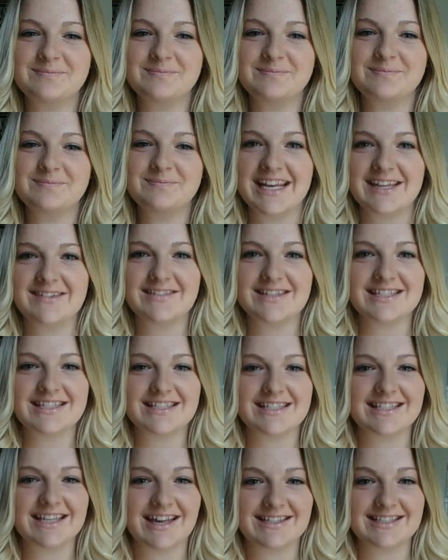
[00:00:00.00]
My name
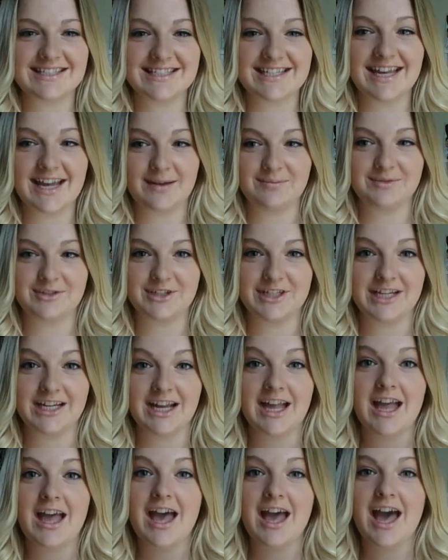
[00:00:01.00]
is Kelsie
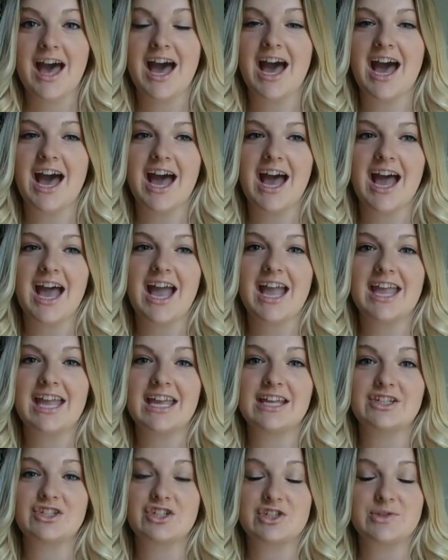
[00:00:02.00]
Embree.
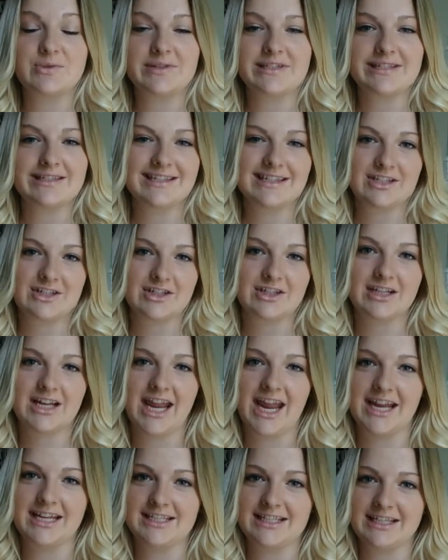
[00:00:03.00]
I just recently turned
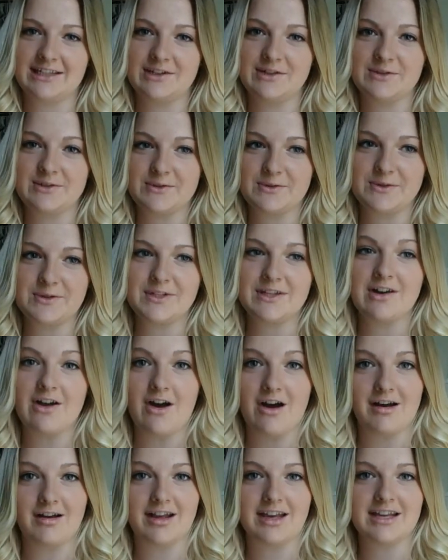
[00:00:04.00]
18 years old in
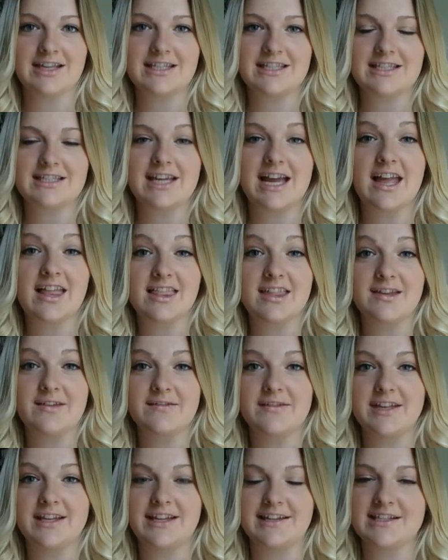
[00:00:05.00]
August. I live
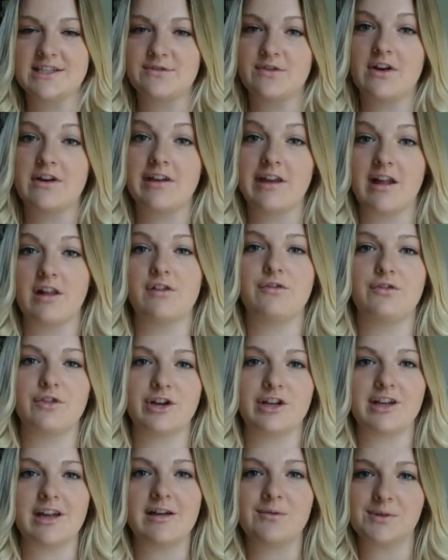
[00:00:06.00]
in Eastvale,
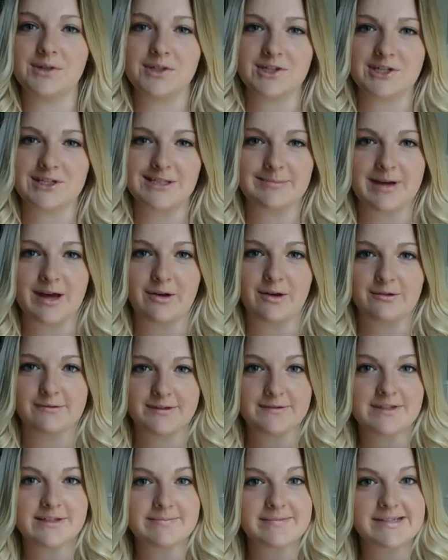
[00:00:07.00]
California, which is about
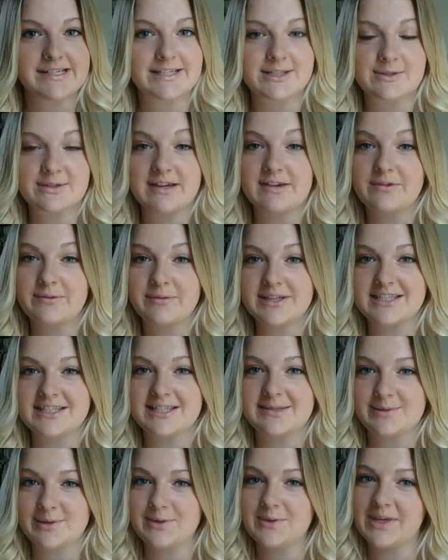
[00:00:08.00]
15 minutes away from the
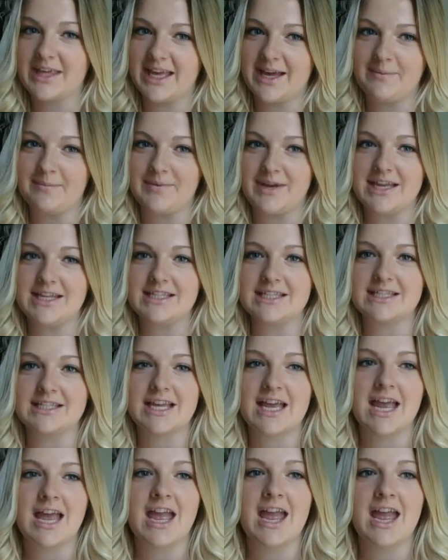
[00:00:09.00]
CBU campus.